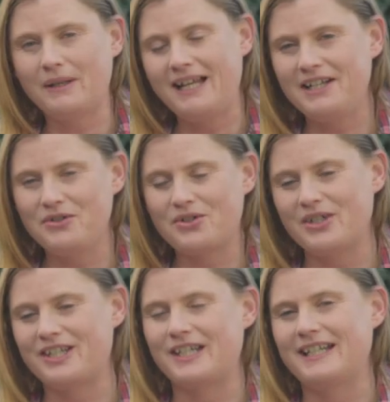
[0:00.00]
plant
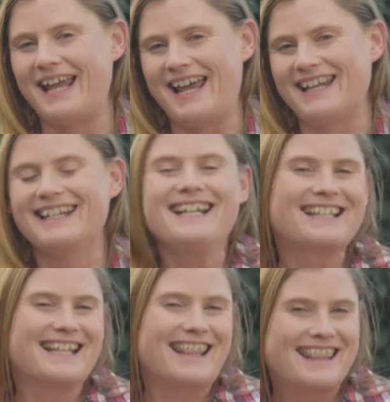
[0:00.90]
nutrition, and
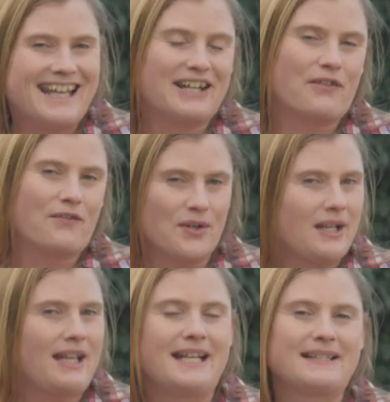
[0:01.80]
synthetic
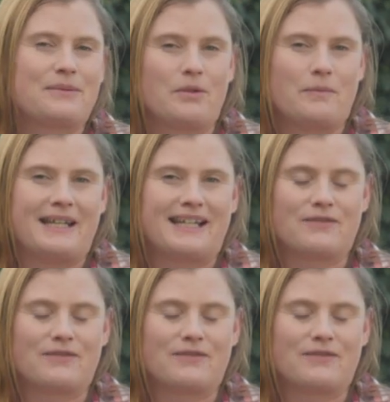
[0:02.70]
fertilizers were being